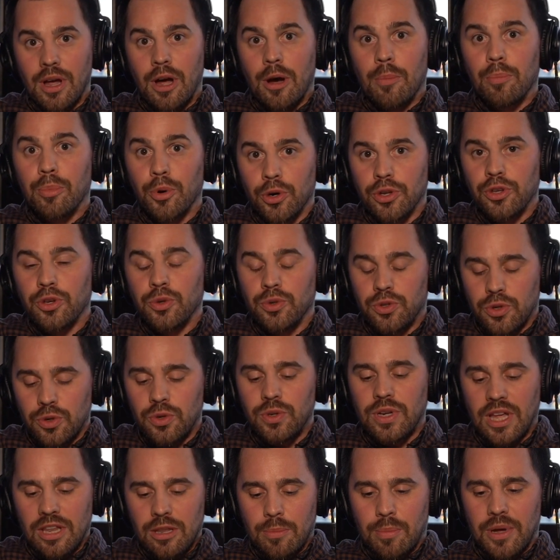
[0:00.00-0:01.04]
But you do
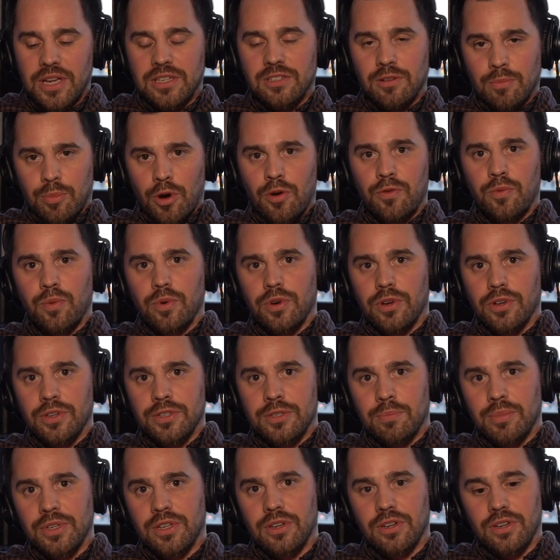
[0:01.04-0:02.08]
get the best of both worlds
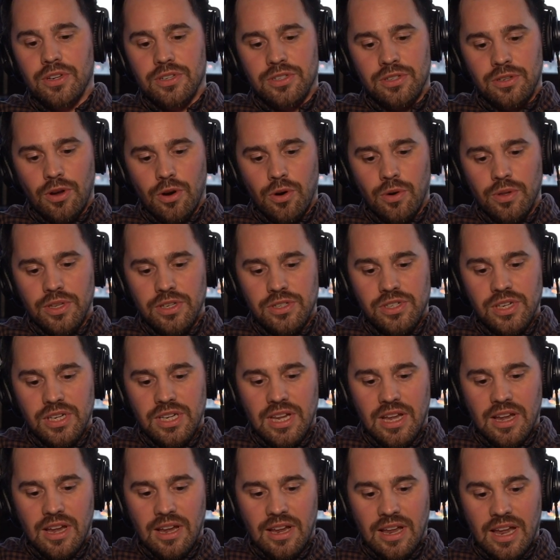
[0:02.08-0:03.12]
because not only do you
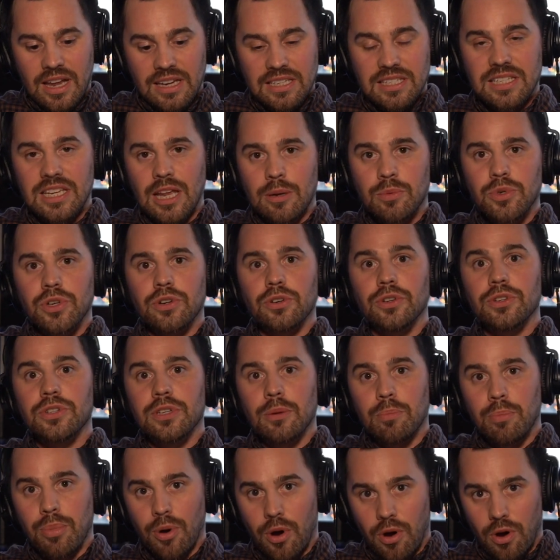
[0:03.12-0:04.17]
get exceptional
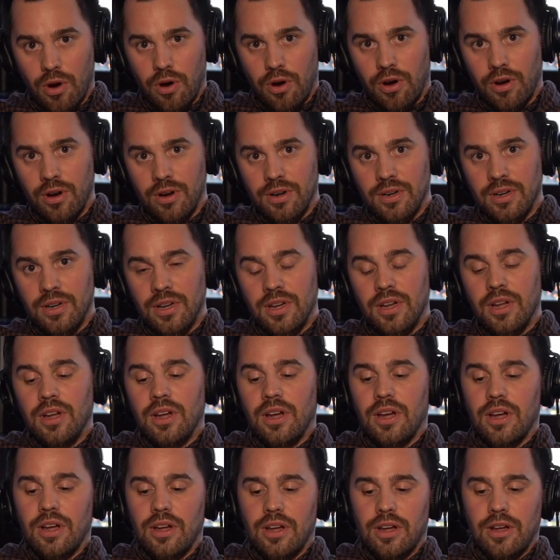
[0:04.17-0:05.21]
support
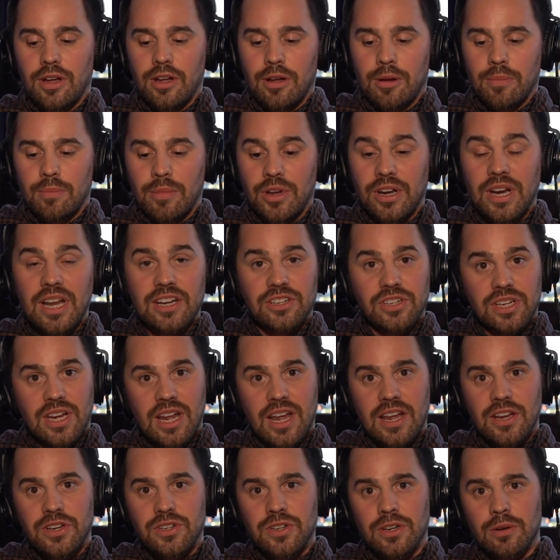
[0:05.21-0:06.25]
and
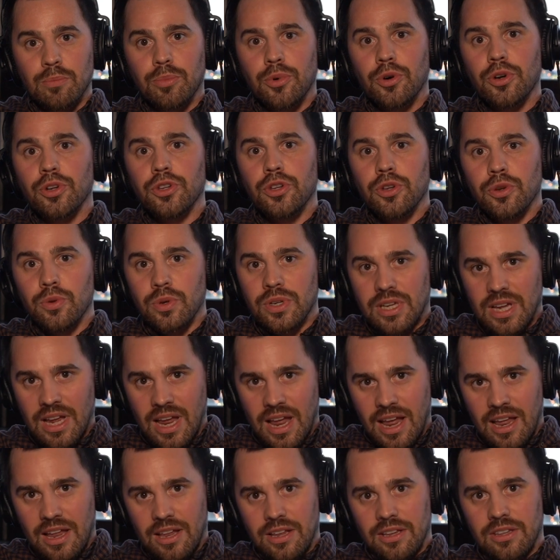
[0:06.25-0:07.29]
education, but you
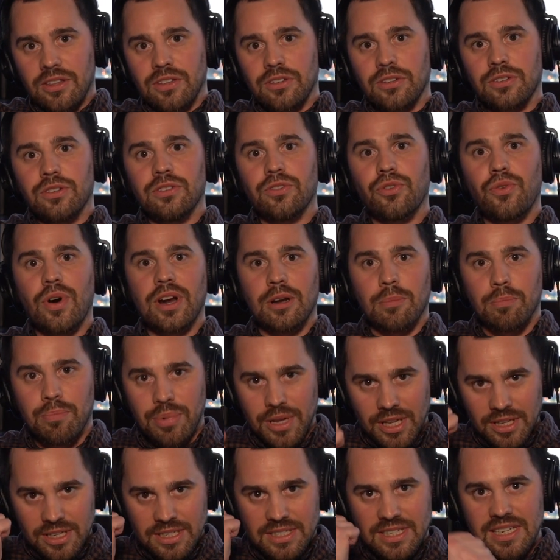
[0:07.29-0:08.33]
get the
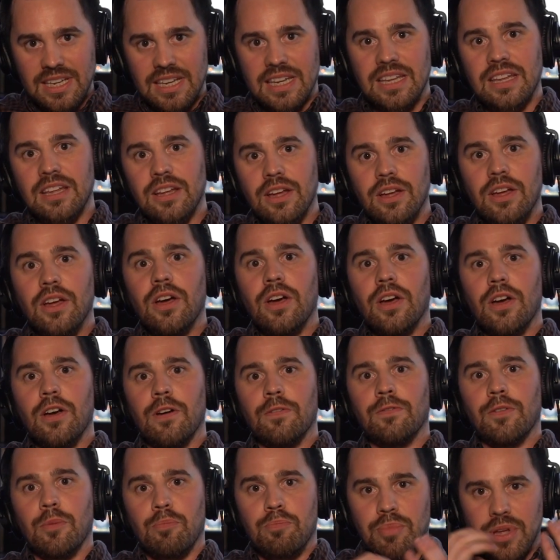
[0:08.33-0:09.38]
credibility
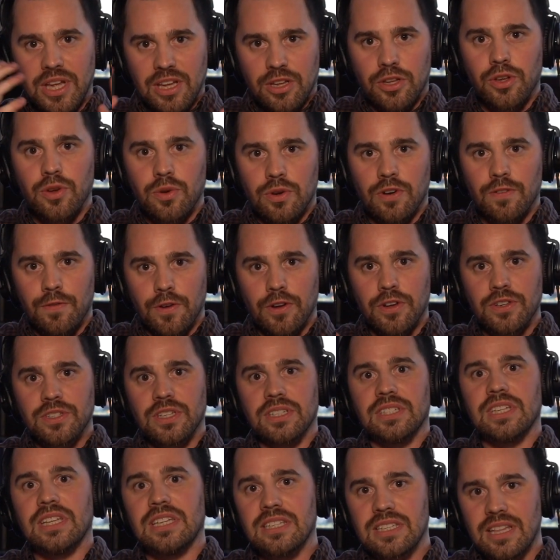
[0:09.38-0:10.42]
of a big
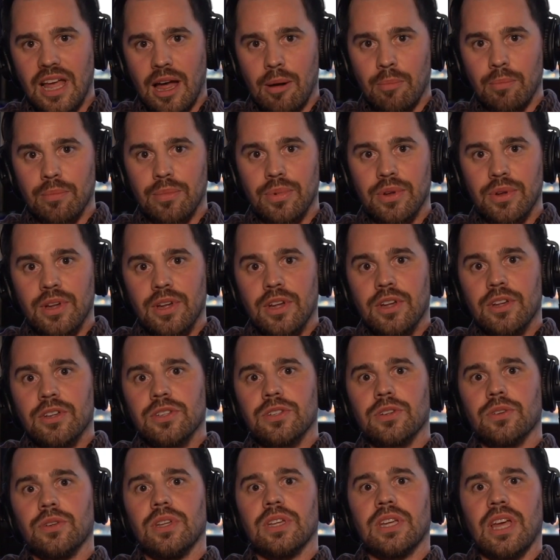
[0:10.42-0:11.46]
university stamp. So
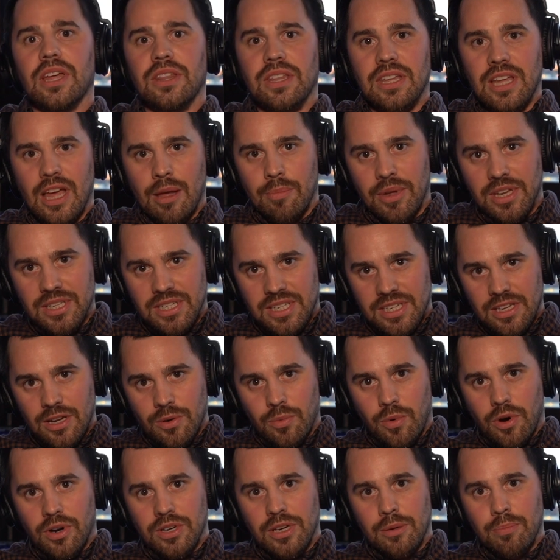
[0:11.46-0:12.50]
you get the MSc
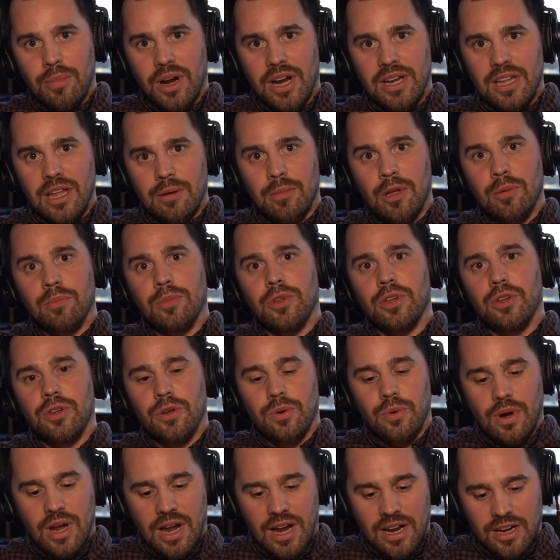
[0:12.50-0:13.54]
awarded by MMU
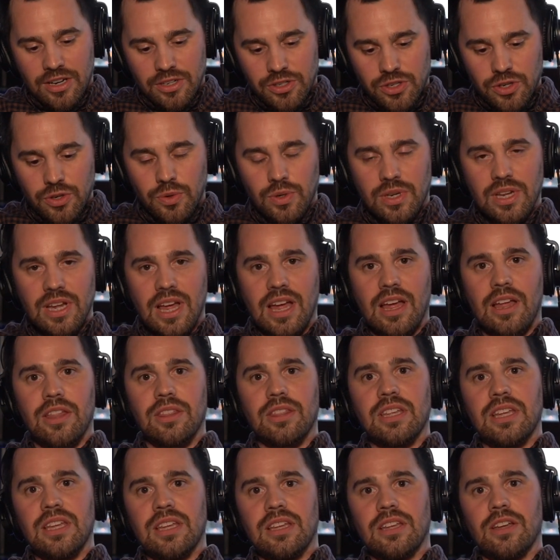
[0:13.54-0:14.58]
and you get
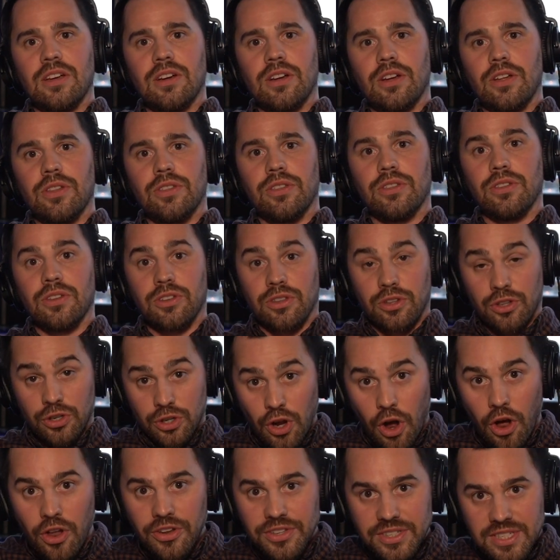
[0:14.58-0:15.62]
the
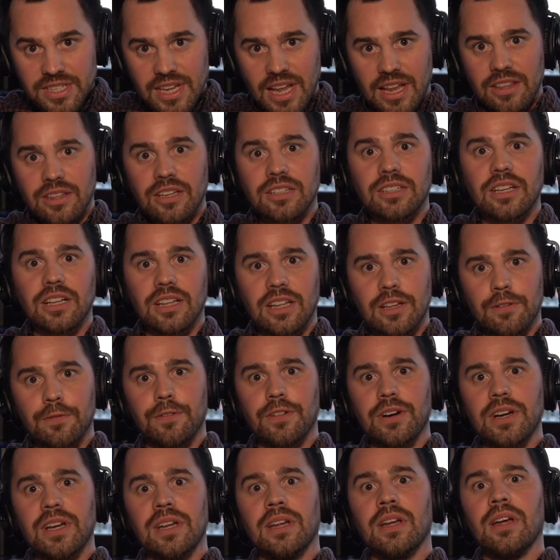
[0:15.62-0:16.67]
content, the
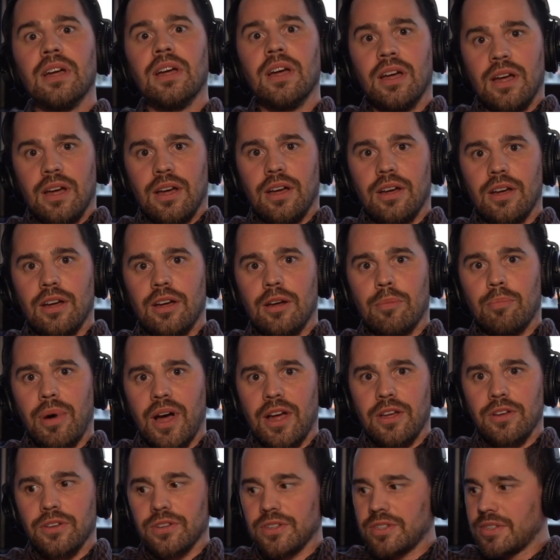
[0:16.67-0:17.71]
delivery
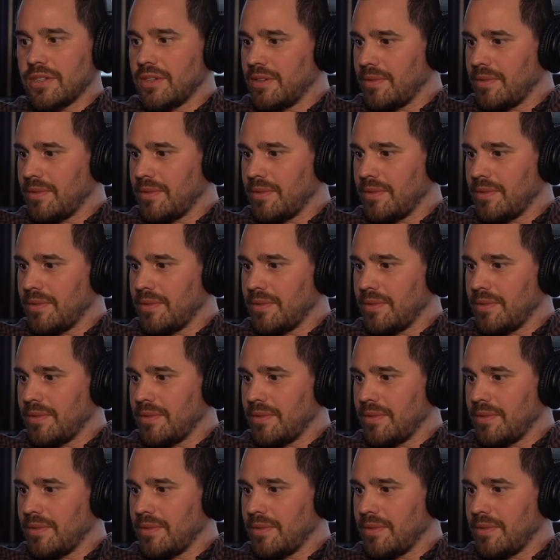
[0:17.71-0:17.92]
by us.